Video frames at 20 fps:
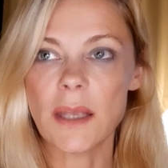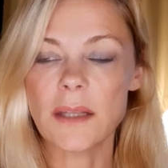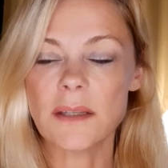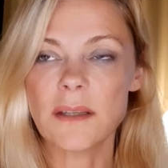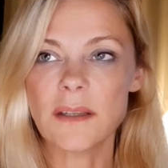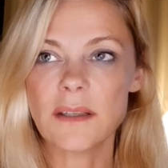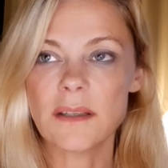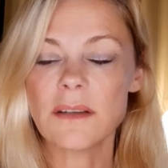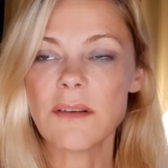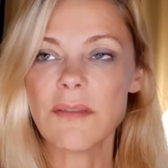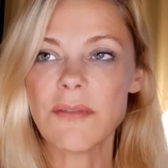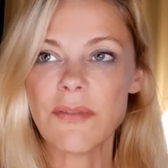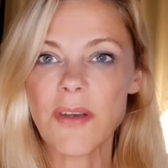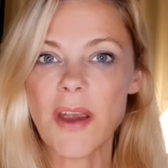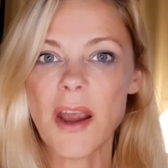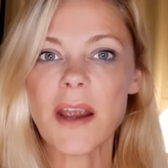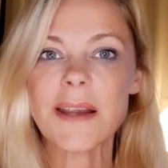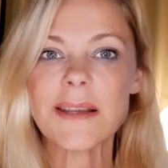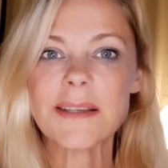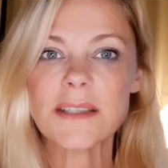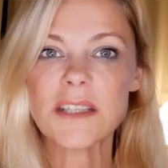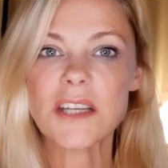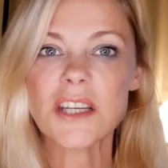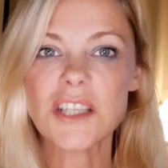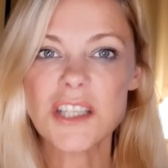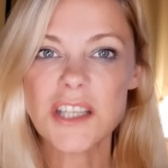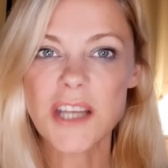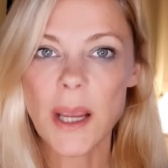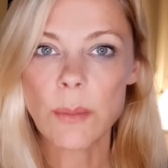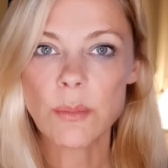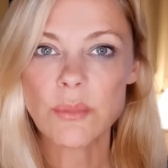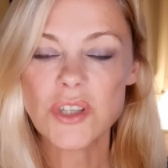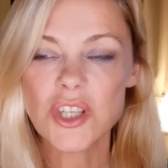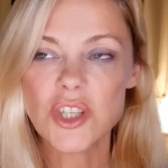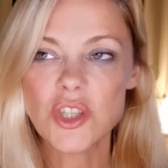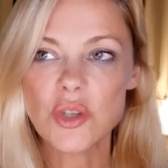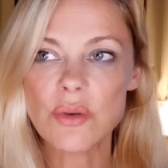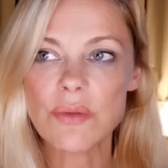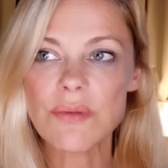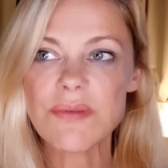that an affair is an
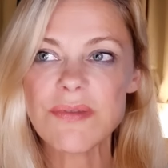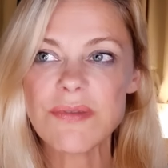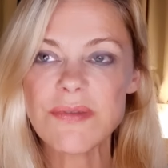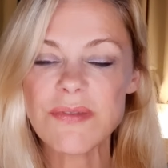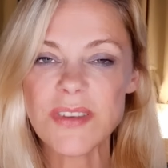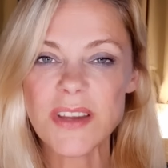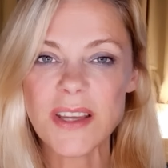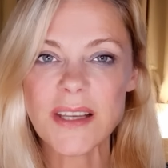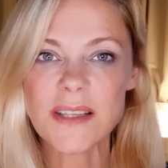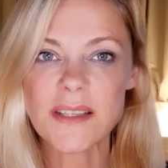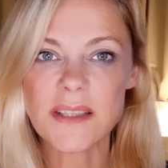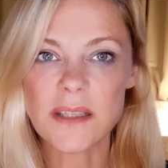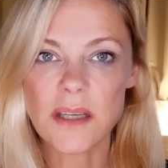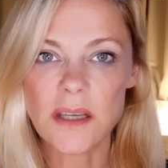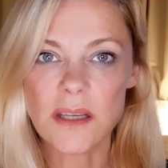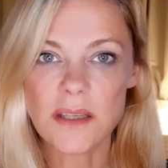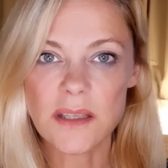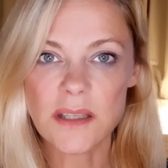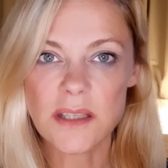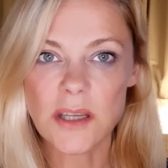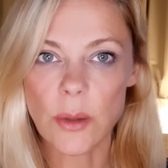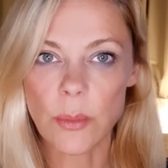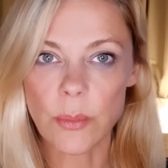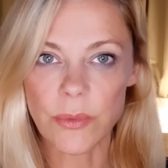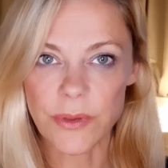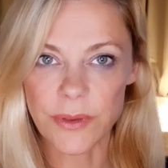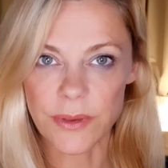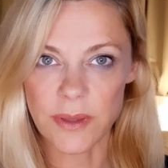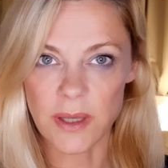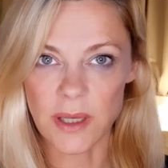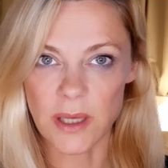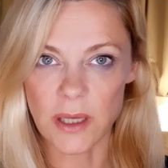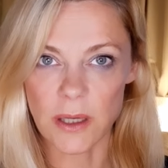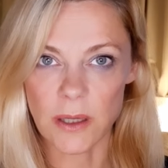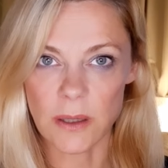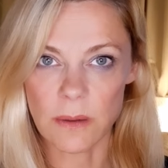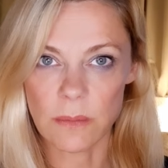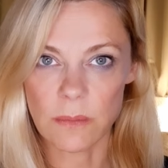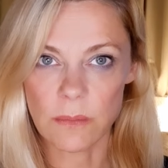attempt to fix something.